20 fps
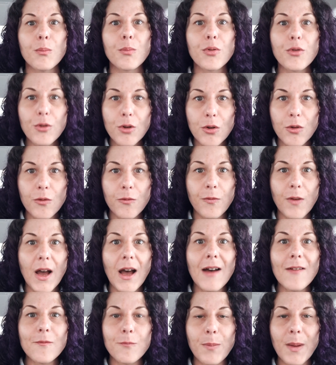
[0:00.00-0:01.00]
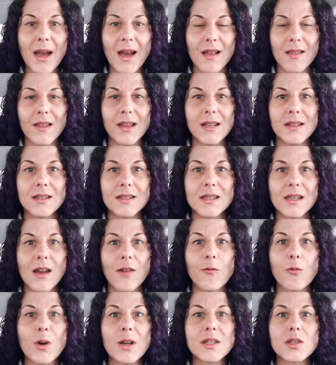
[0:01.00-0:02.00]
proof of balance
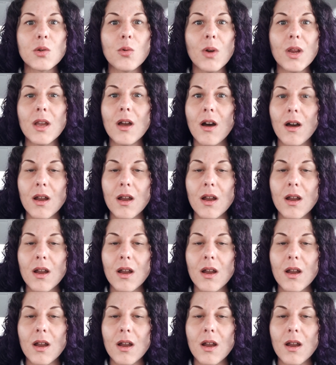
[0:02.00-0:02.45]
of what's going